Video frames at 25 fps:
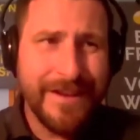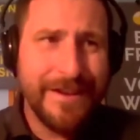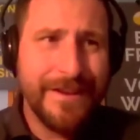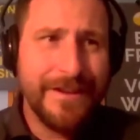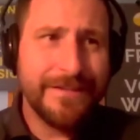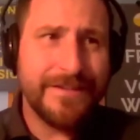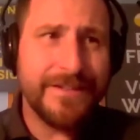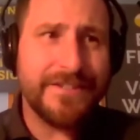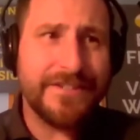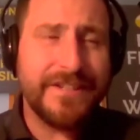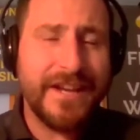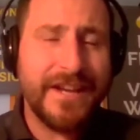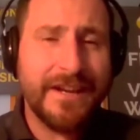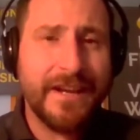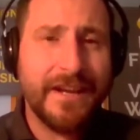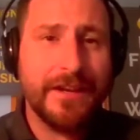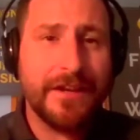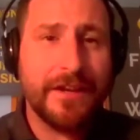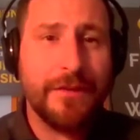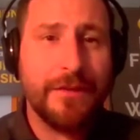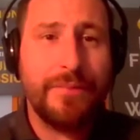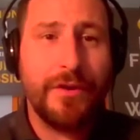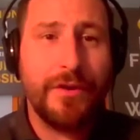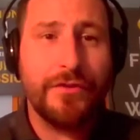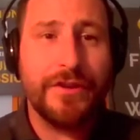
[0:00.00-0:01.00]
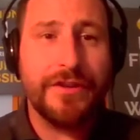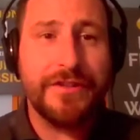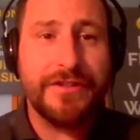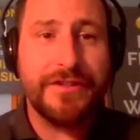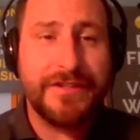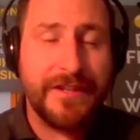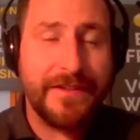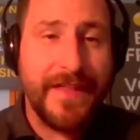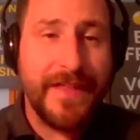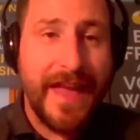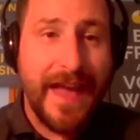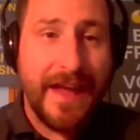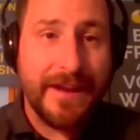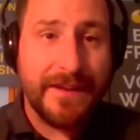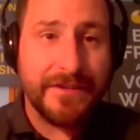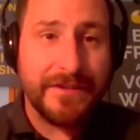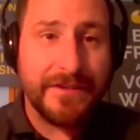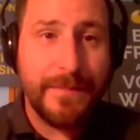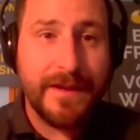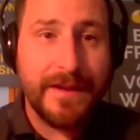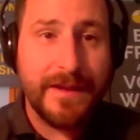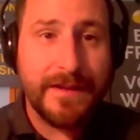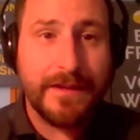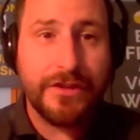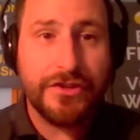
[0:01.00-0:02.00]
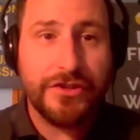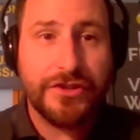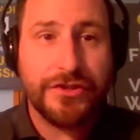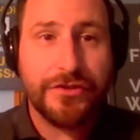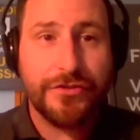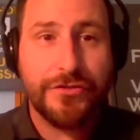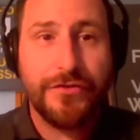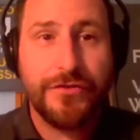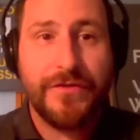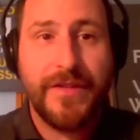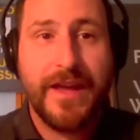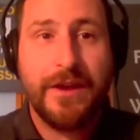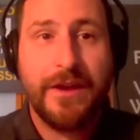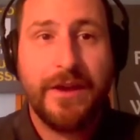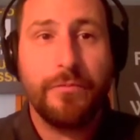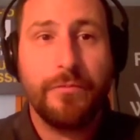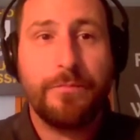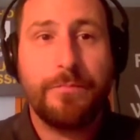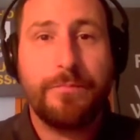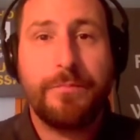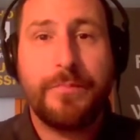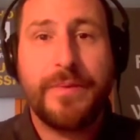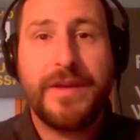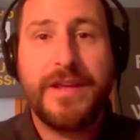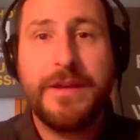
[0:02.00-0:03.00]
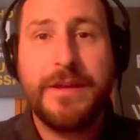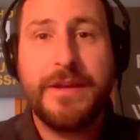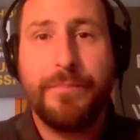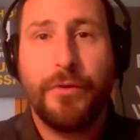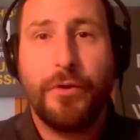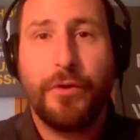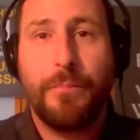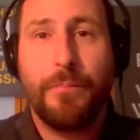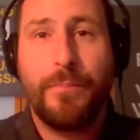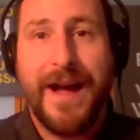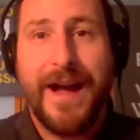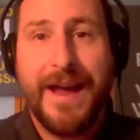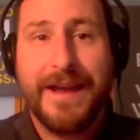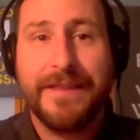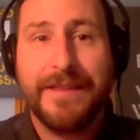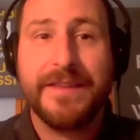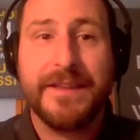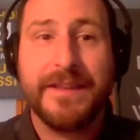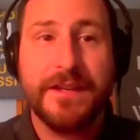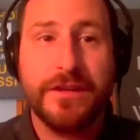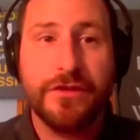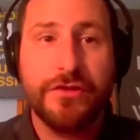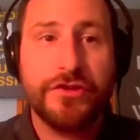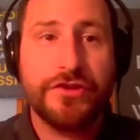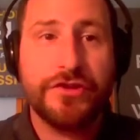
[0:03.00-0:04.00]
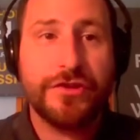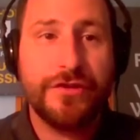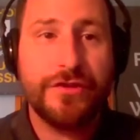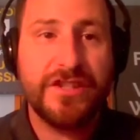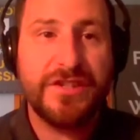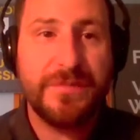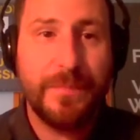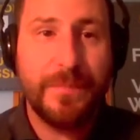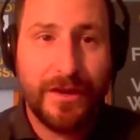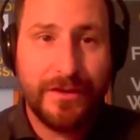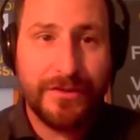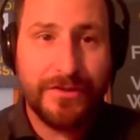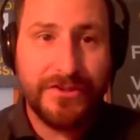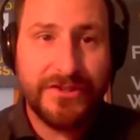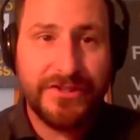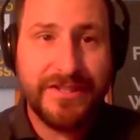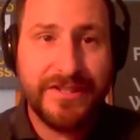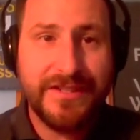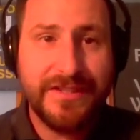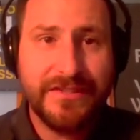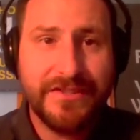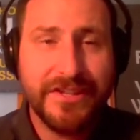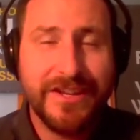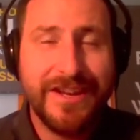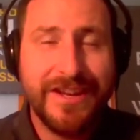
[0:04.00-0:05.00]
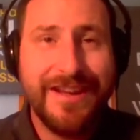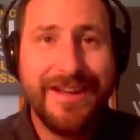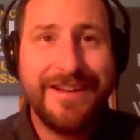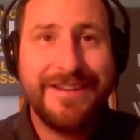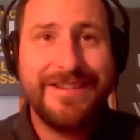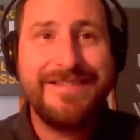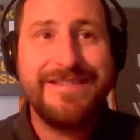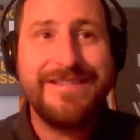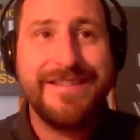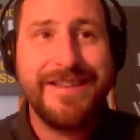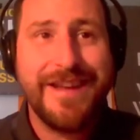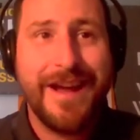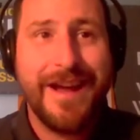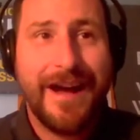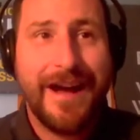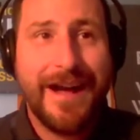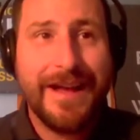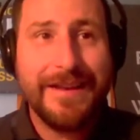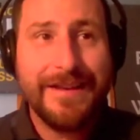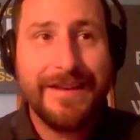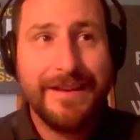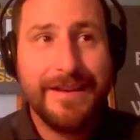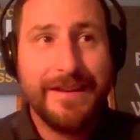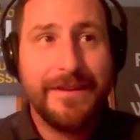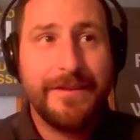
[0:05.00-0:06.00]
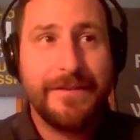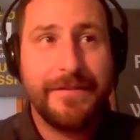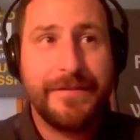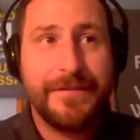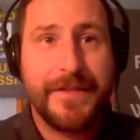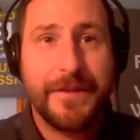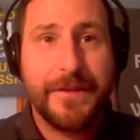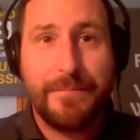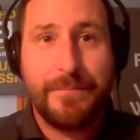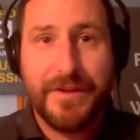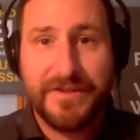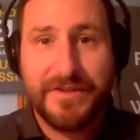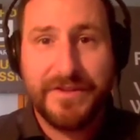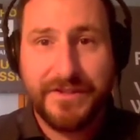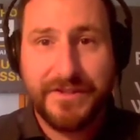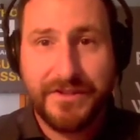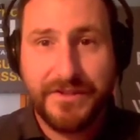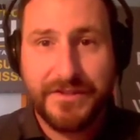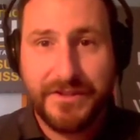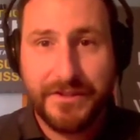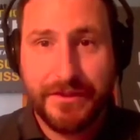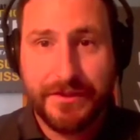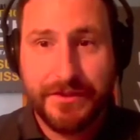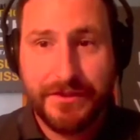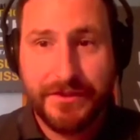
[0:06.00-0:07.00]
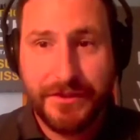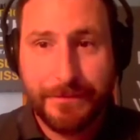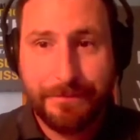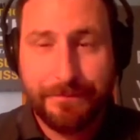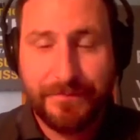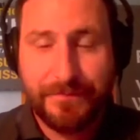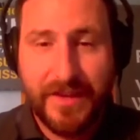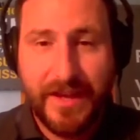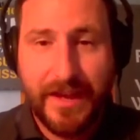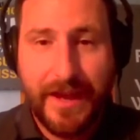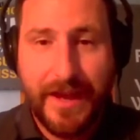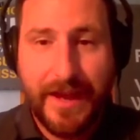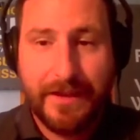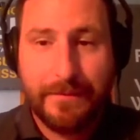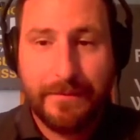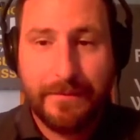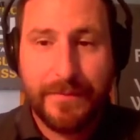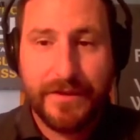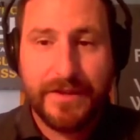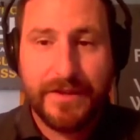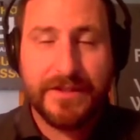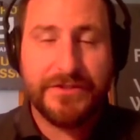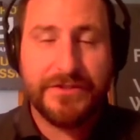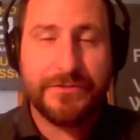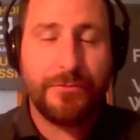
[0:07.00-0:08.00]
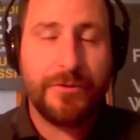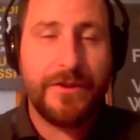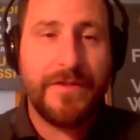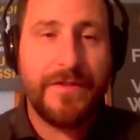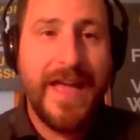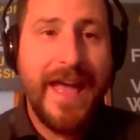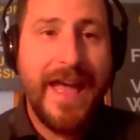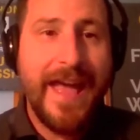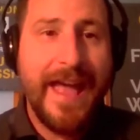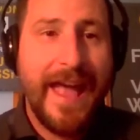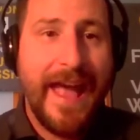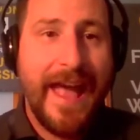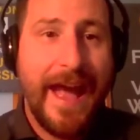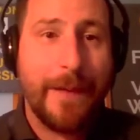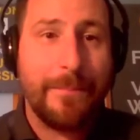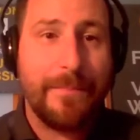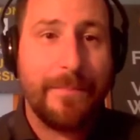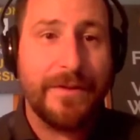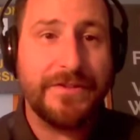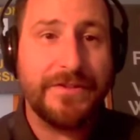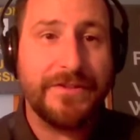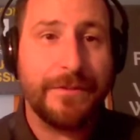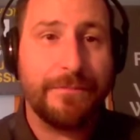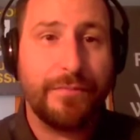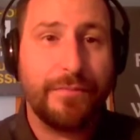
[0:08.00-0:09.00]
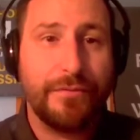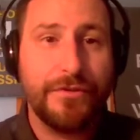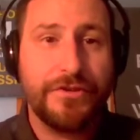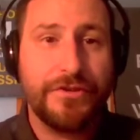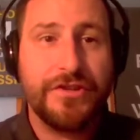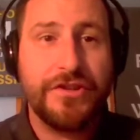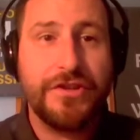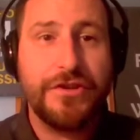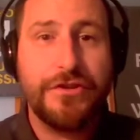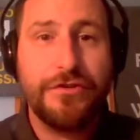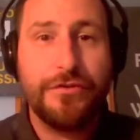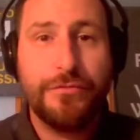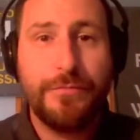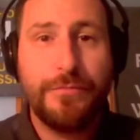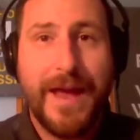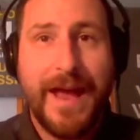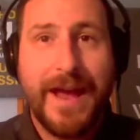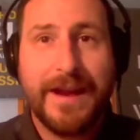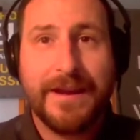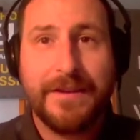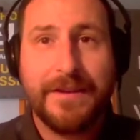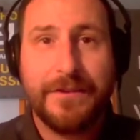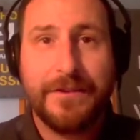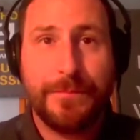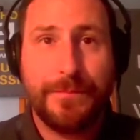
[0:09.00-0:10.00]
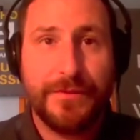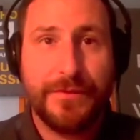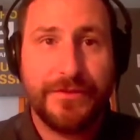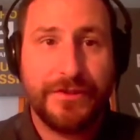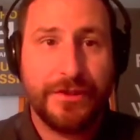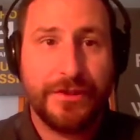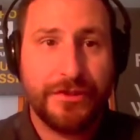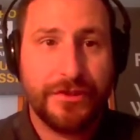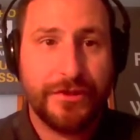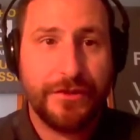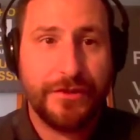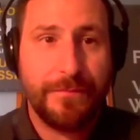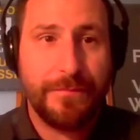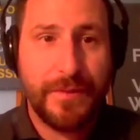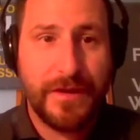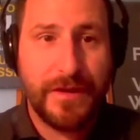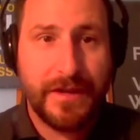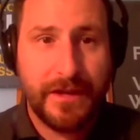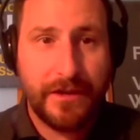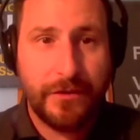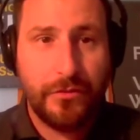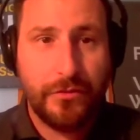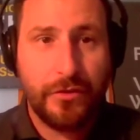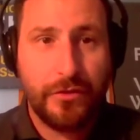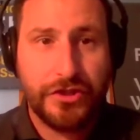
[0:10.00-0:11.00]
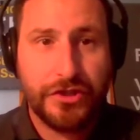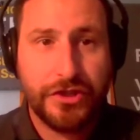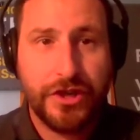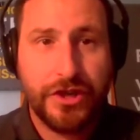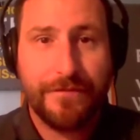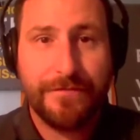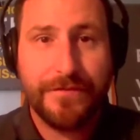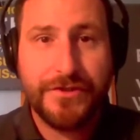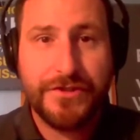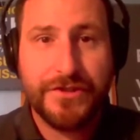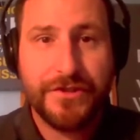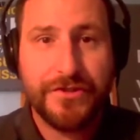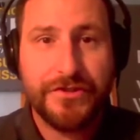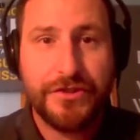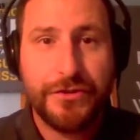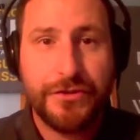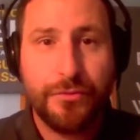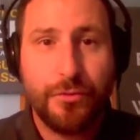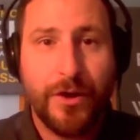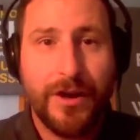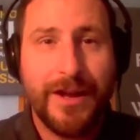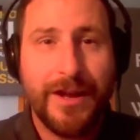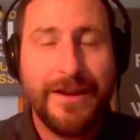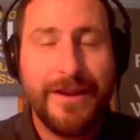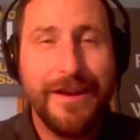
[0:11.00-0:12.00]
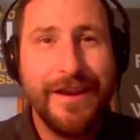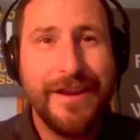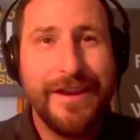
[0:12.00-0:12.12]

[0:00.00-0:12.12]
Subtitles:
The second component to that is making sure that people buy the insurance policies, not the businesses. Okay, because when that happens, it puts you back in the position of picking which coverages you want.